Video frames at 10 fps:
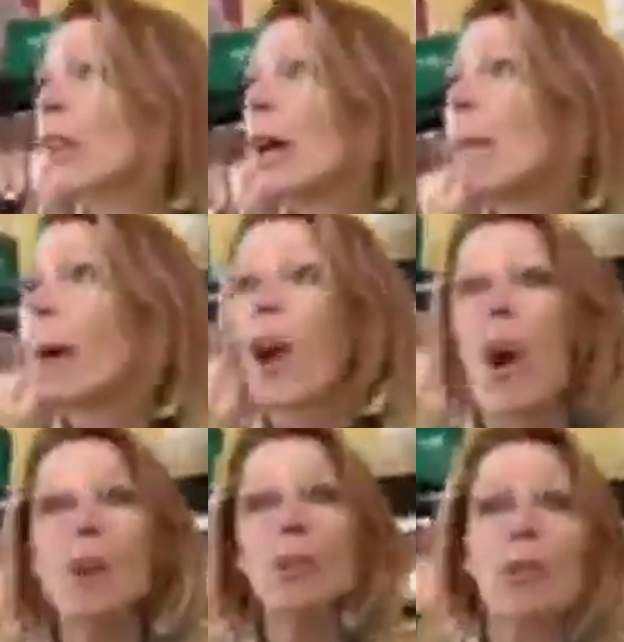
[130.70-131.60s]
But
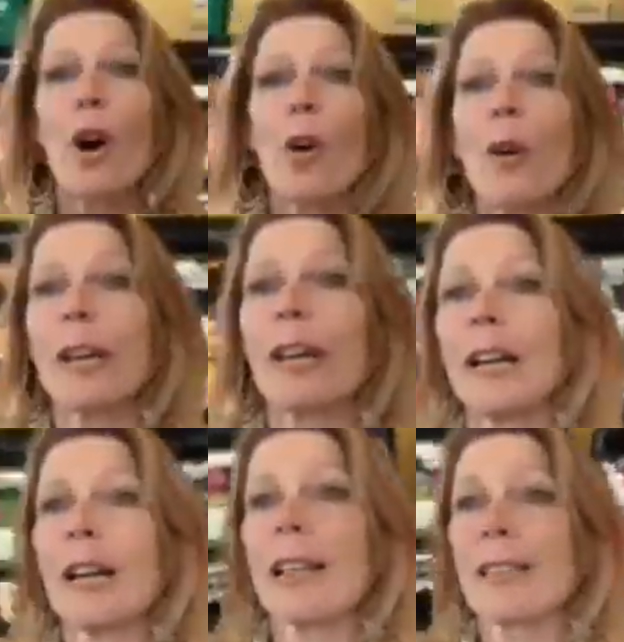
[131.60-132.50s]
also,
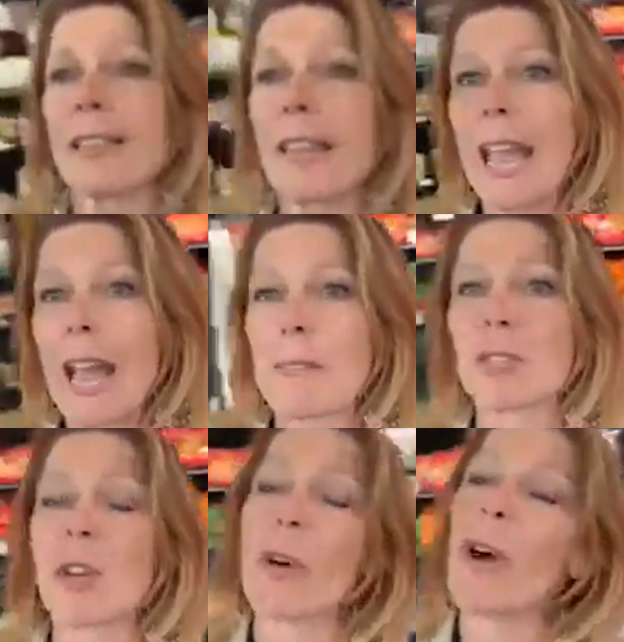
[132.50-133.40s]
they have,
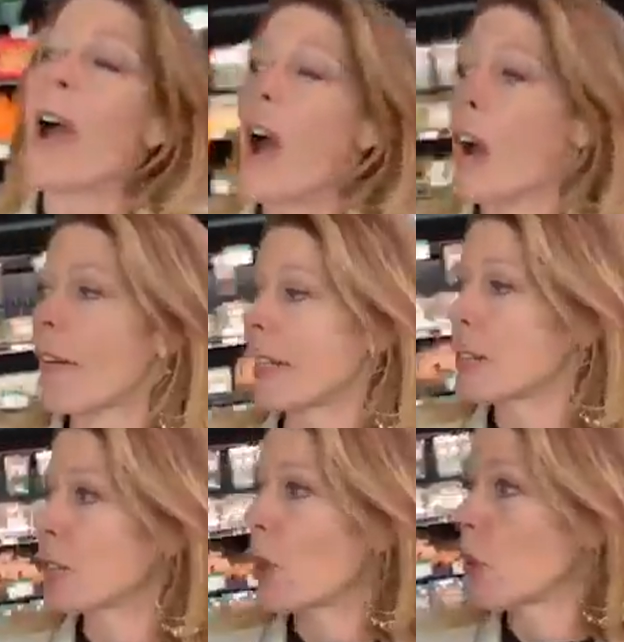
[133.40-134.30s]
so, all right,
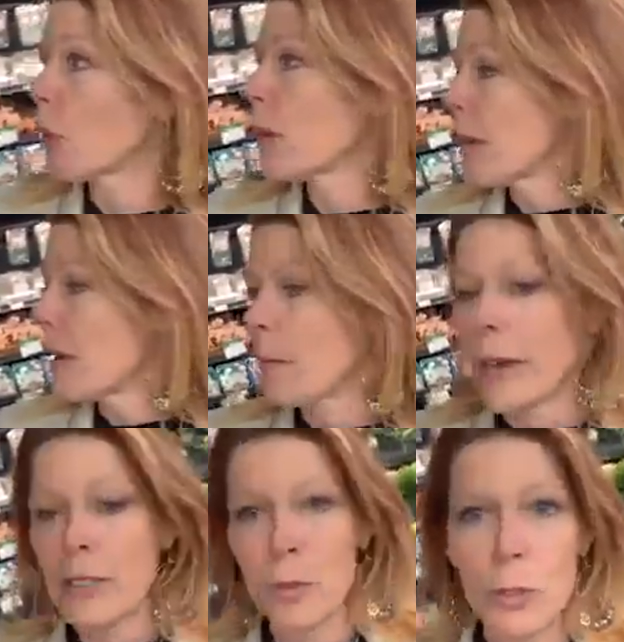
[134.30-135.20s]
so my
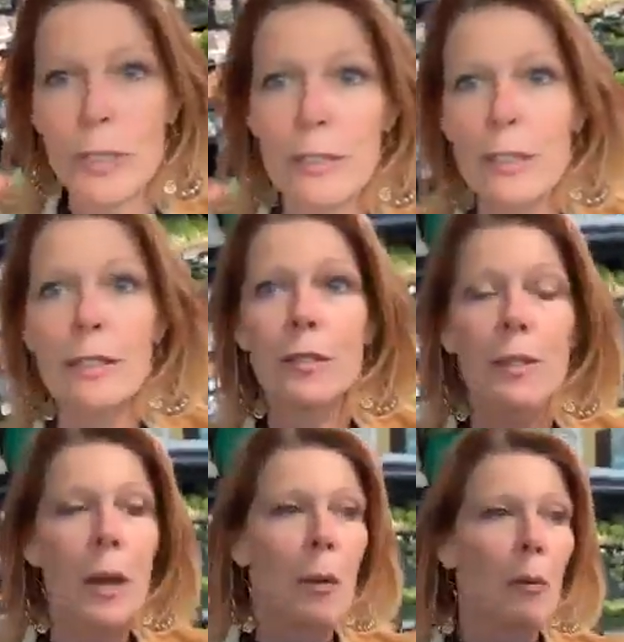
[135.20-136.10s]
story is this.
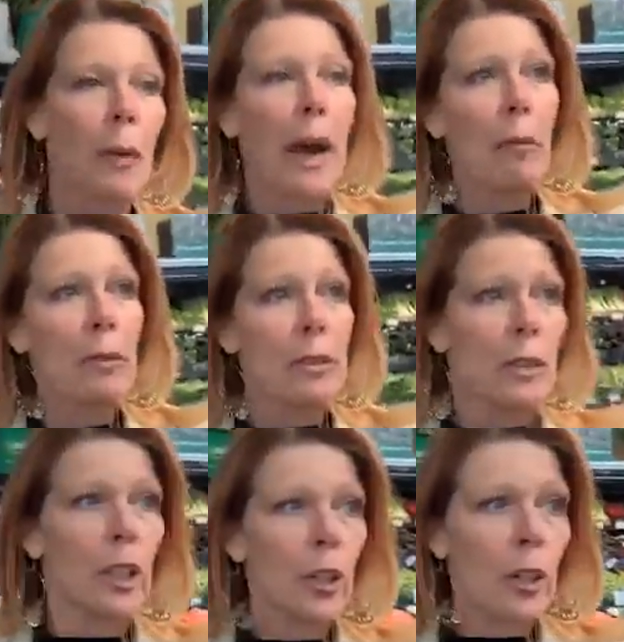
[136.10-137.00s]
When I was a
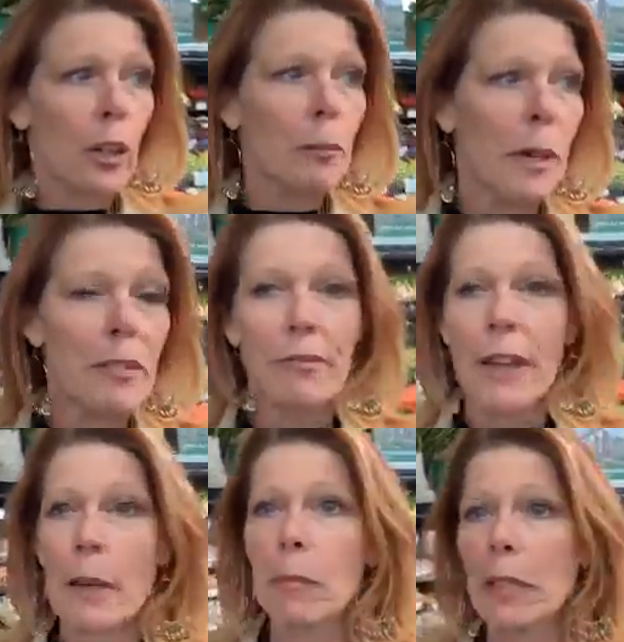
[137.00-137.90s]
girl, my
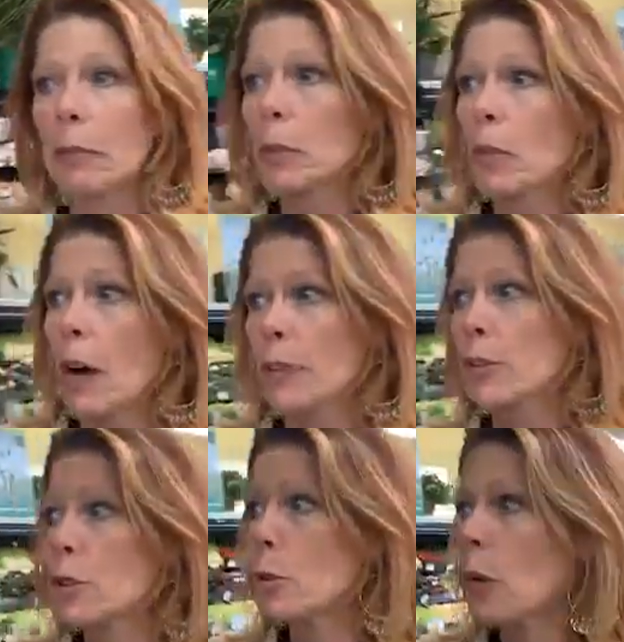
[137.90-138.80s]
family belonged
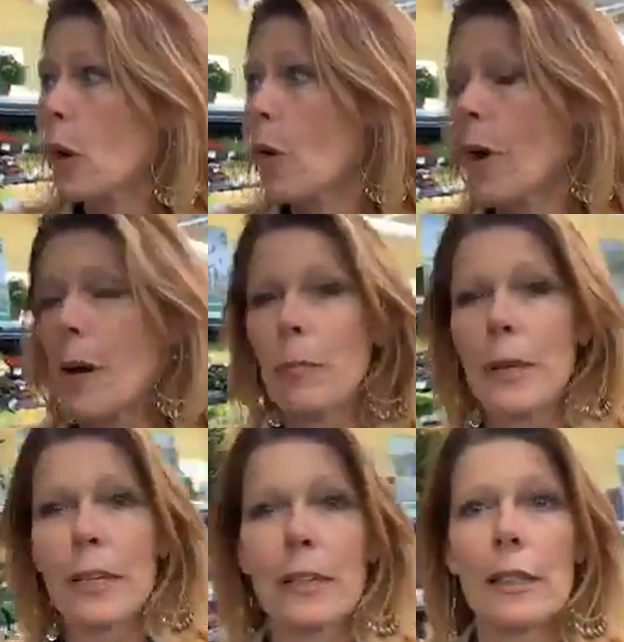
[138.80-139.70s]
to a co-op
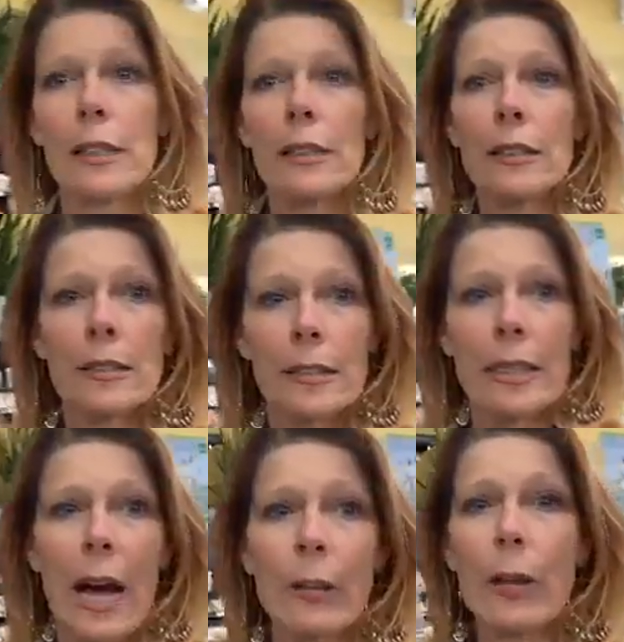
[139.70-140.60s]
in the
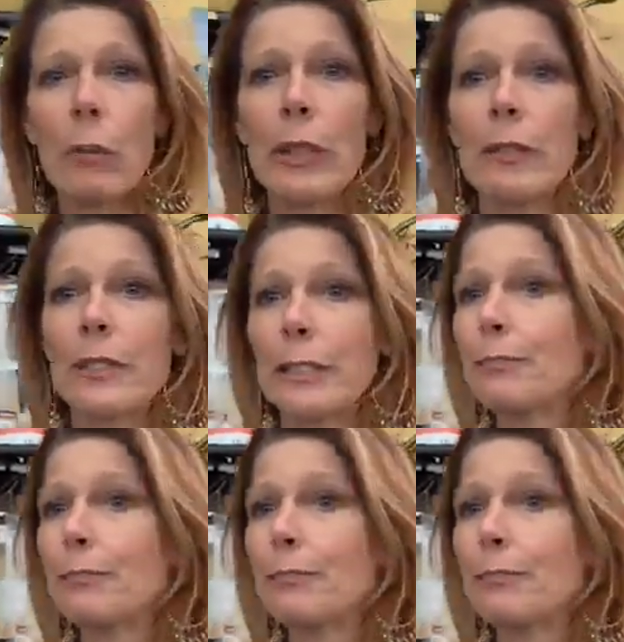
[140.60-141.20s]
town that we lived in,